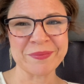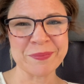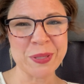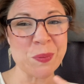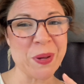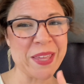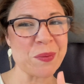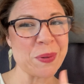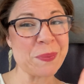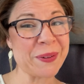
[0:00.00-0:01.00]
But the way that
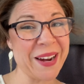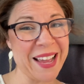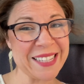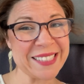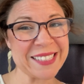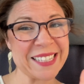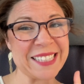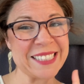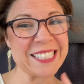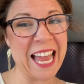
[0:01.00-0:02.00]
we progress
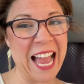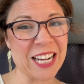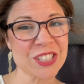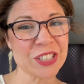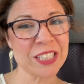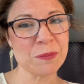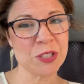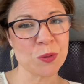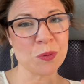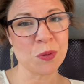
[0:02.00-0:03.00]
is to actually
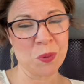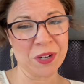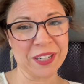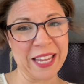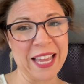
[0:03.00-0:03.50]
do the work